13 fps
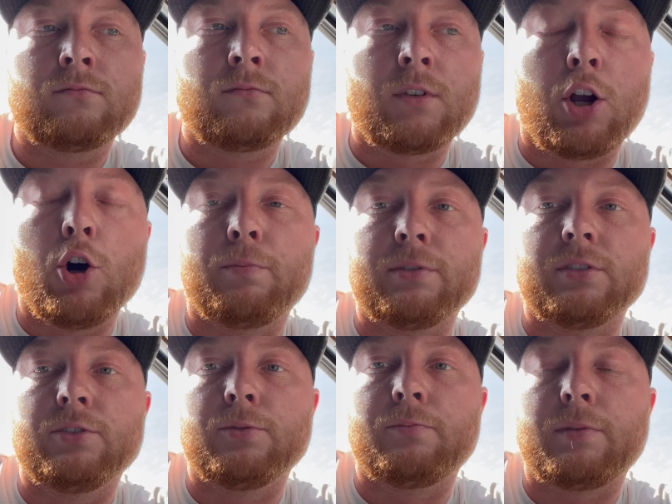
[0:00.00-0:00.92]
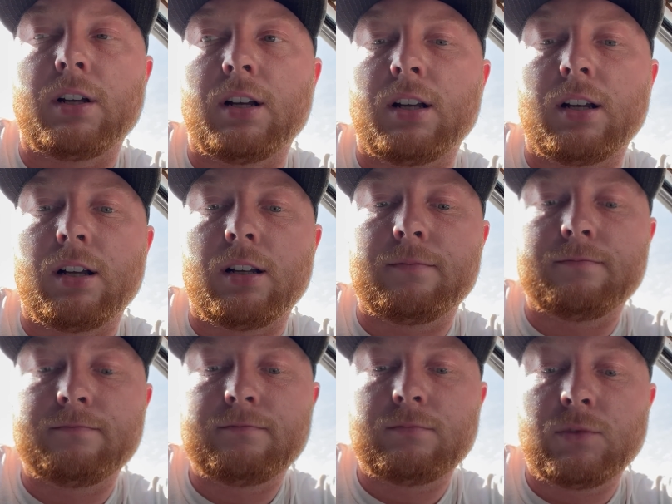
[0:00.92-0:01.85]
open loop
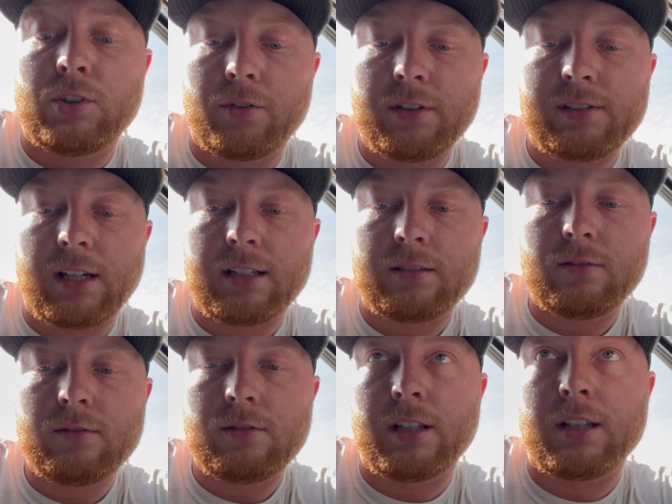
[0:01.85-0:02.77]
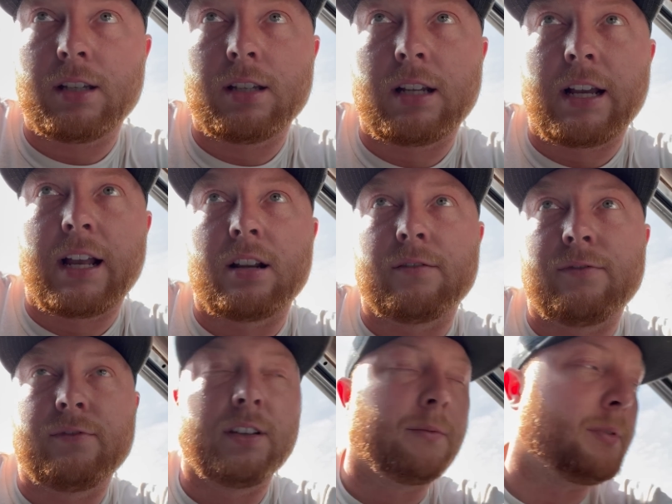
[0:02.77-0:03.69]
duty cycle, and I gotta
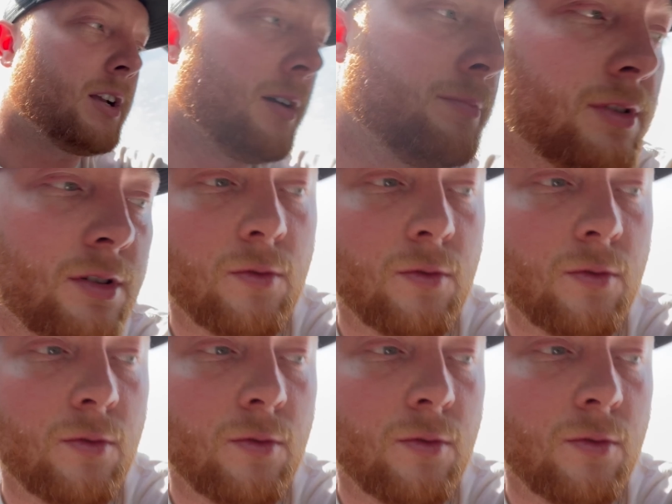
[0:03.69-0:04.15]
flip a couple of the